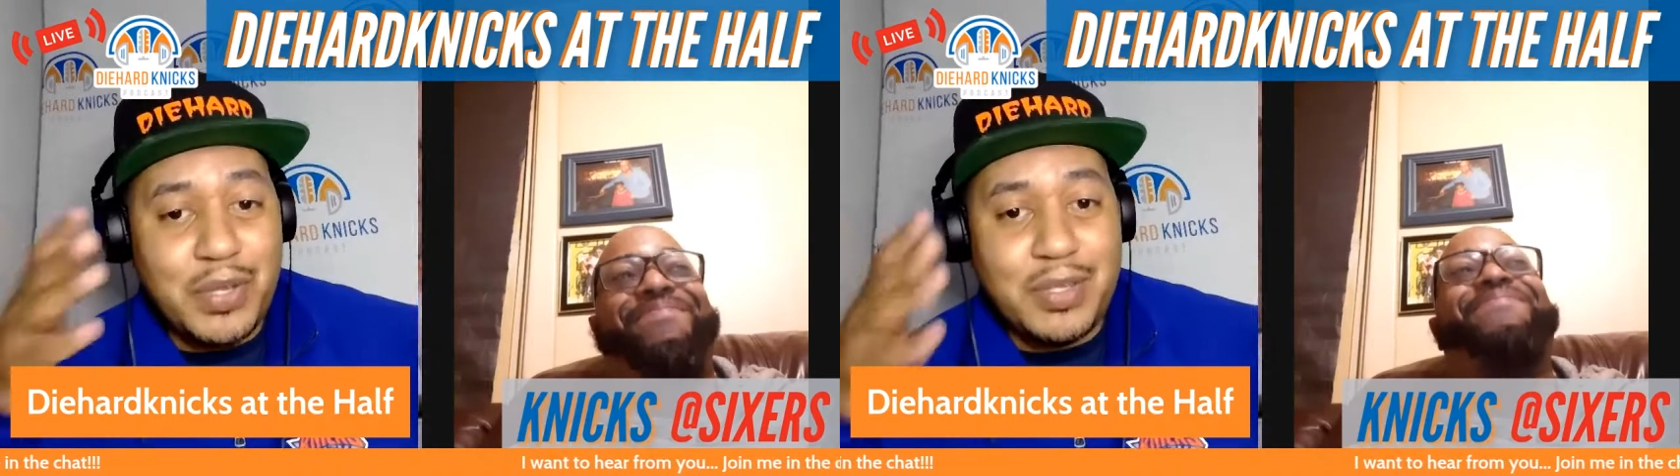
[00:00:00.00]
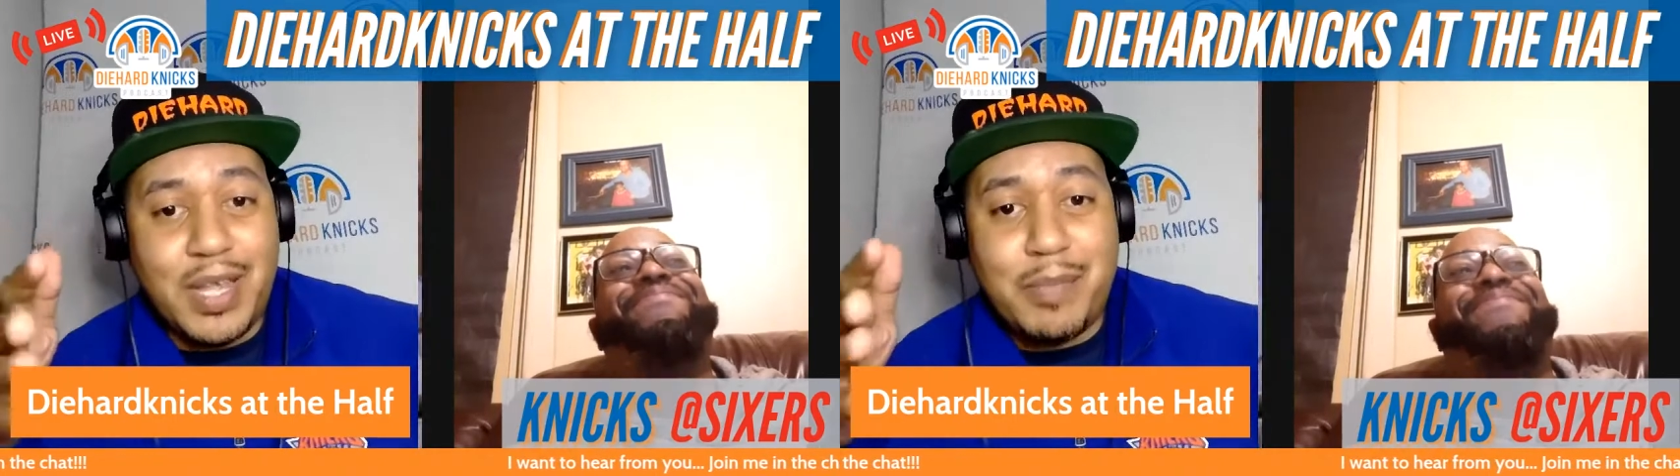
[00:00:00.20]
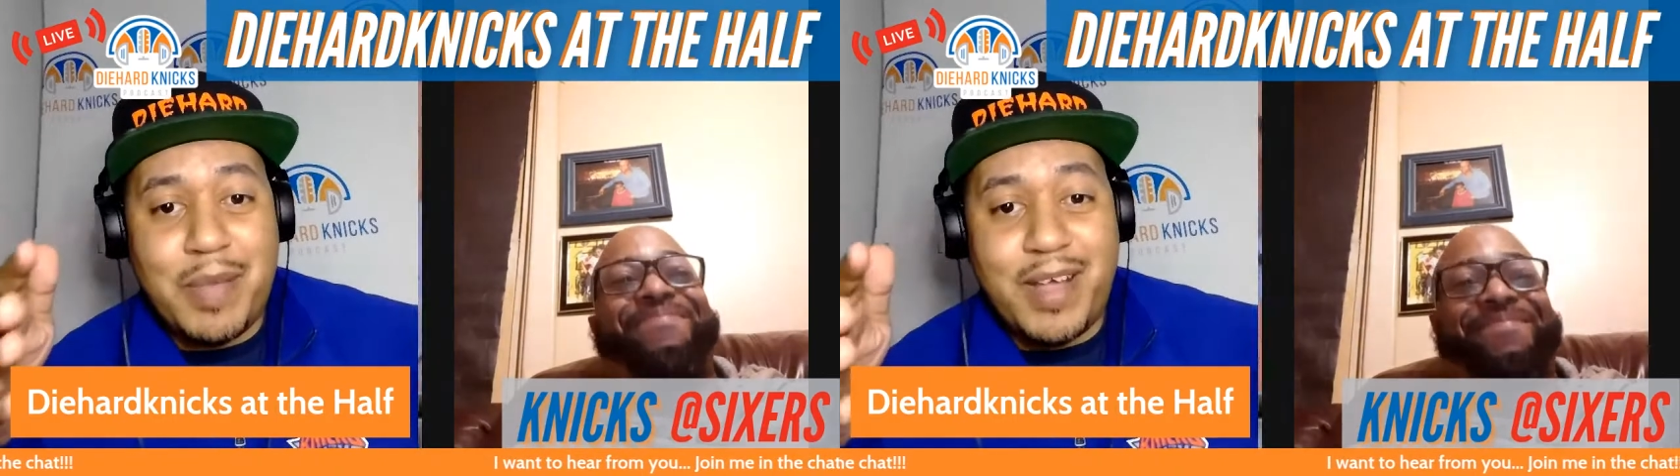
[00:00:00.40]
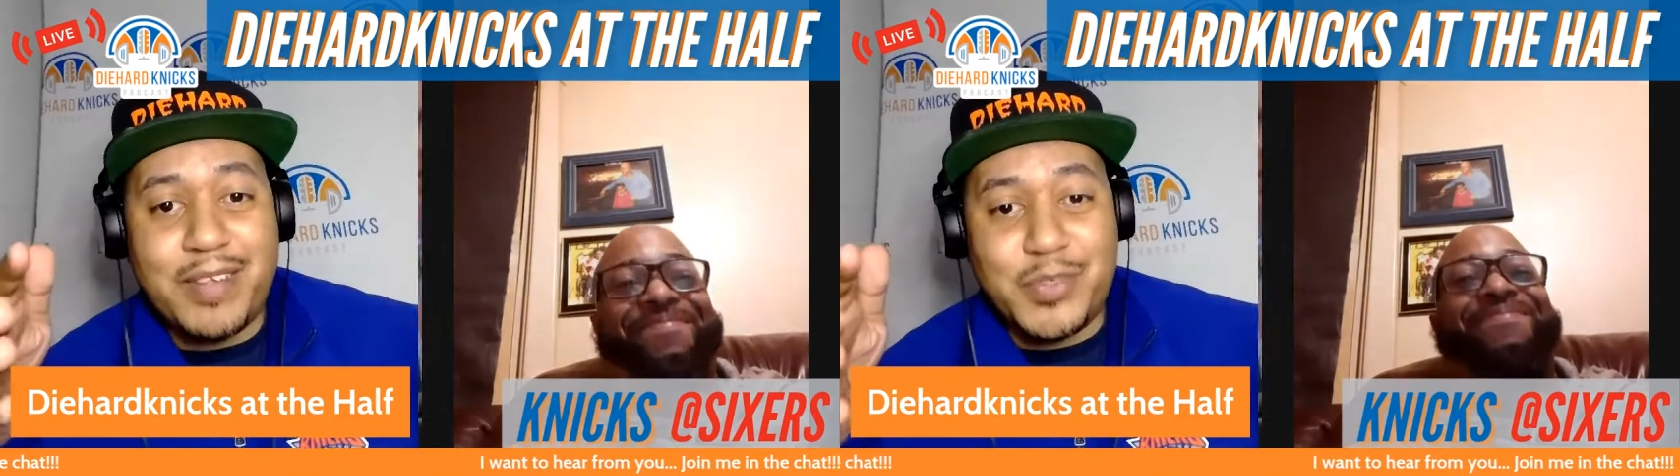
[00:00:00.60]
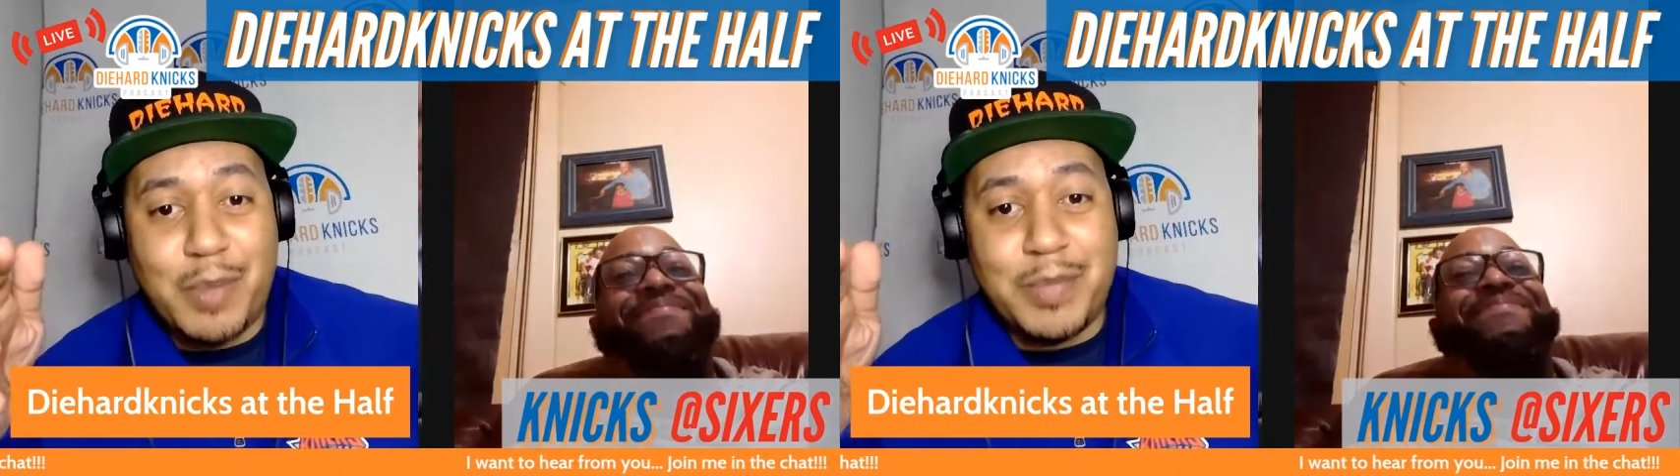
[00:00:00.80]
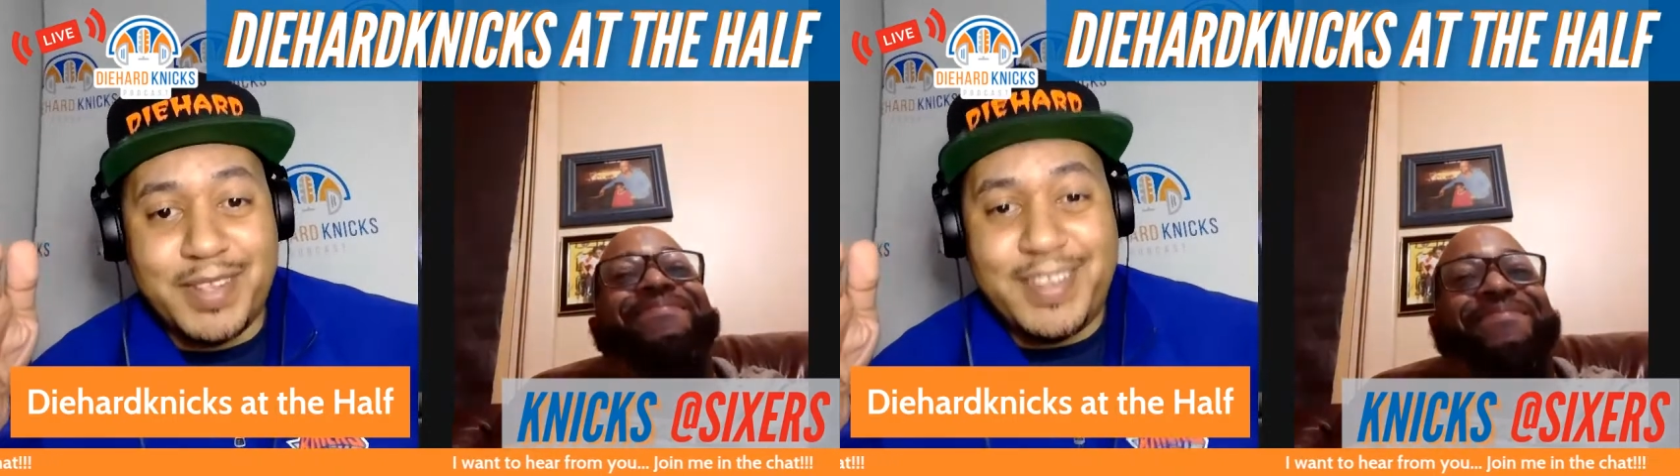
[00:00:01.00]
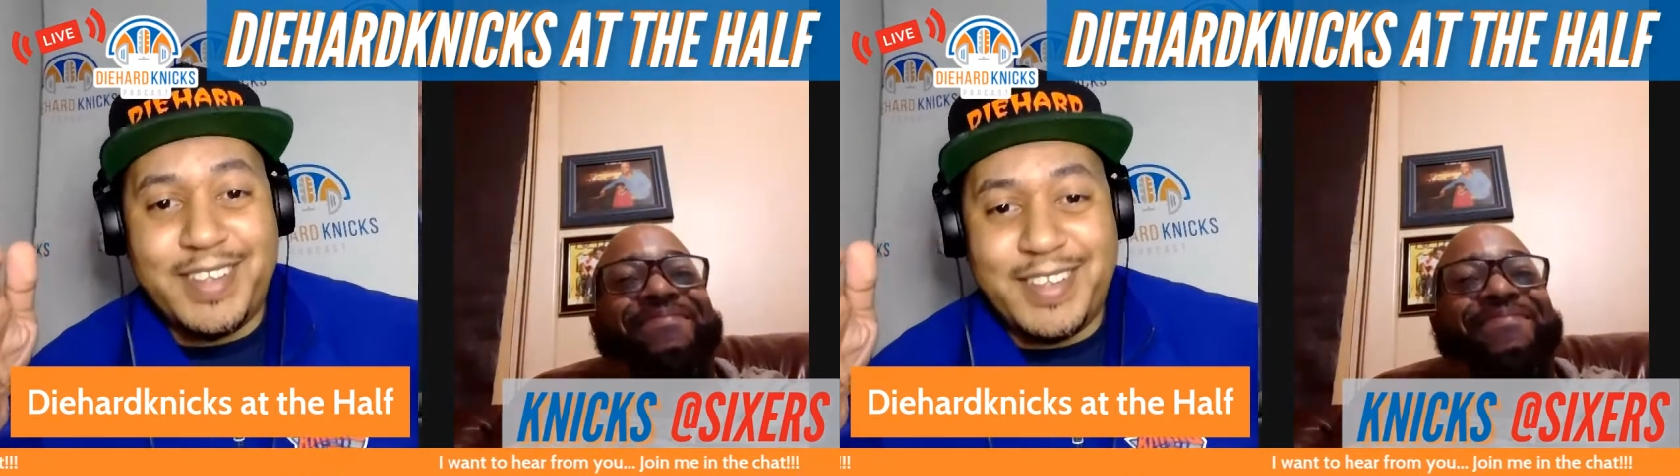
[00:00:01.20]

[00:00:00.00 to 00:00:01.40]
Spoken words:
What do you think about Drummond?